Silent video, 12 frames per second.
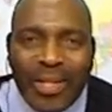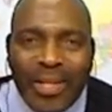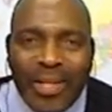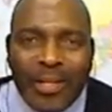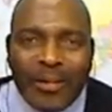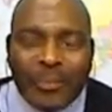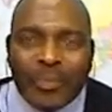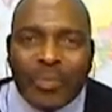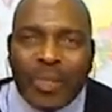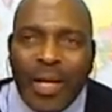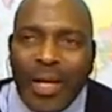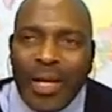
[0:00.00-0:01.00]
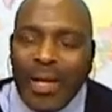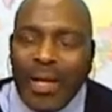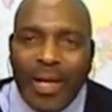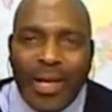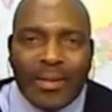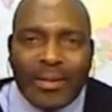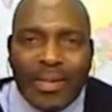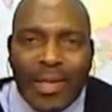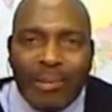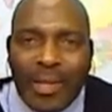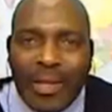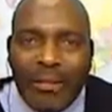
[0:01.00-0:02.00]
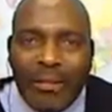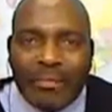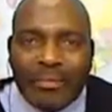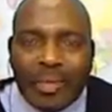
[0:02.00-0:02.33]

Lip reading: And I just can't believe it.